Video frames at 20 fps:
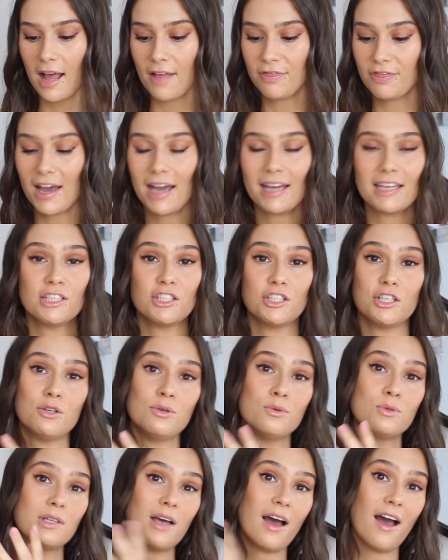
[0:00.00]
and that is
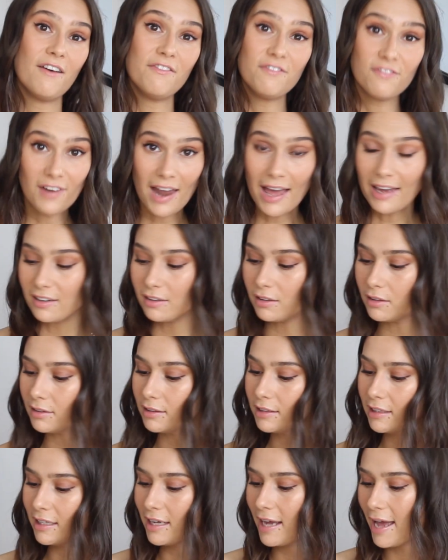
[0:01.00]
use a flannel.